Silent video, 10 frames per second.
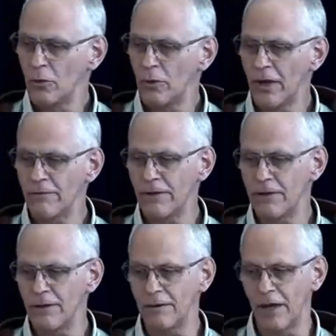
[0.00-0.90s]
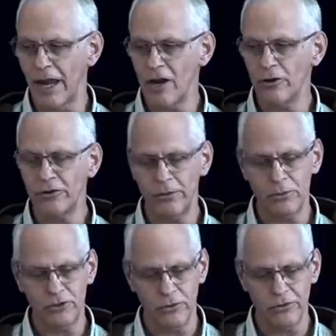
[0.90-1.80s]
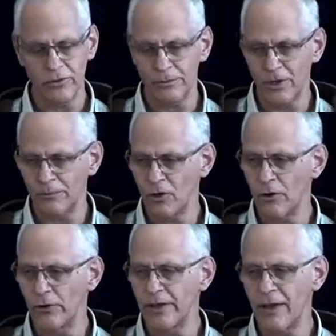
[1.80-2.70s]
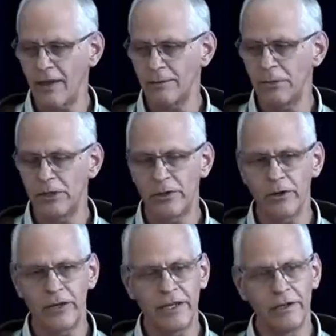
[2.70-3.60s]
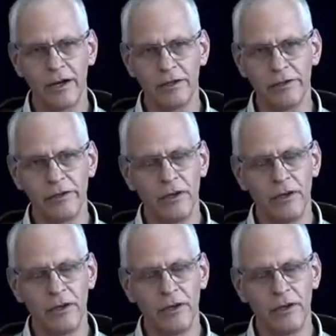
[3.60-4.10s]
We have the air temperature, or sometimes called the canopy layer heat island.